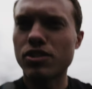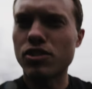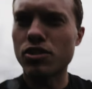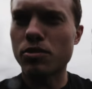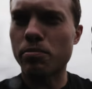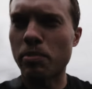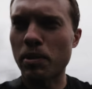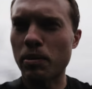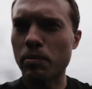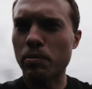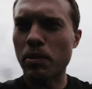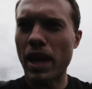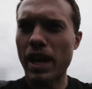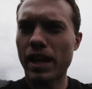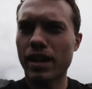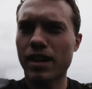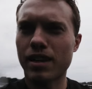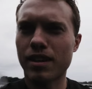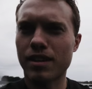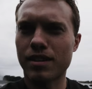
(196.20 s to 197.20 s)
These big
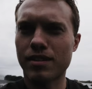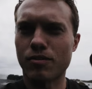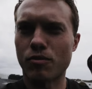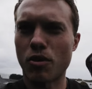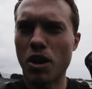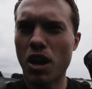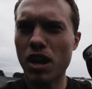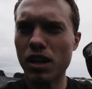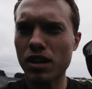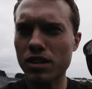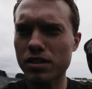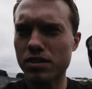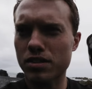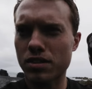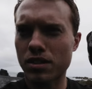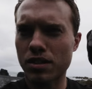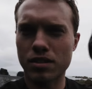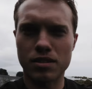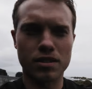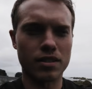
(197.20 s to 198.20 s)
black
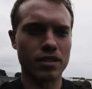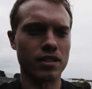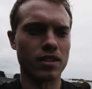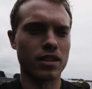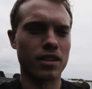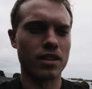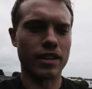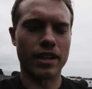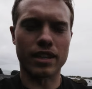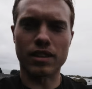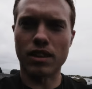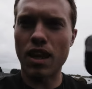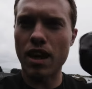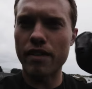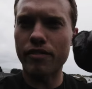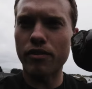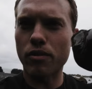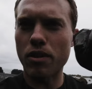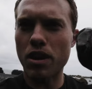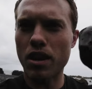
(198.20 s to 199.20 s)
rocks, like
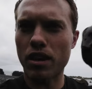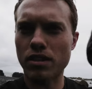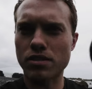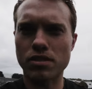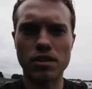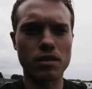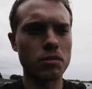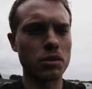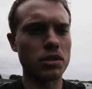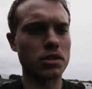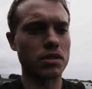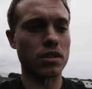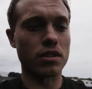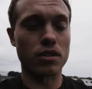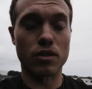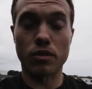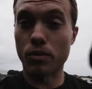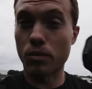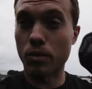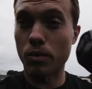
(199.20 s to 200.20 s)
lava rocks almost. I
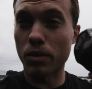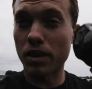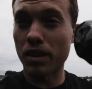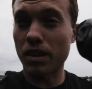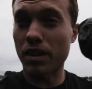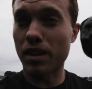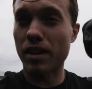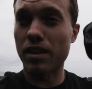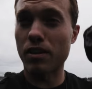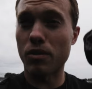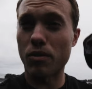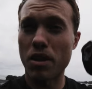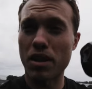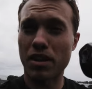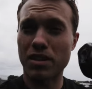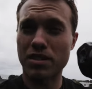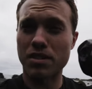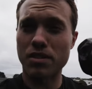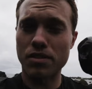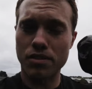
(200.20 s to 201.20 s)
don't know what kind of
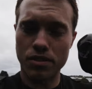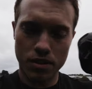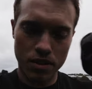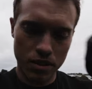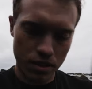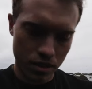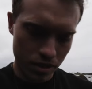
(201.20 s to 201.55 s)
rocks these are.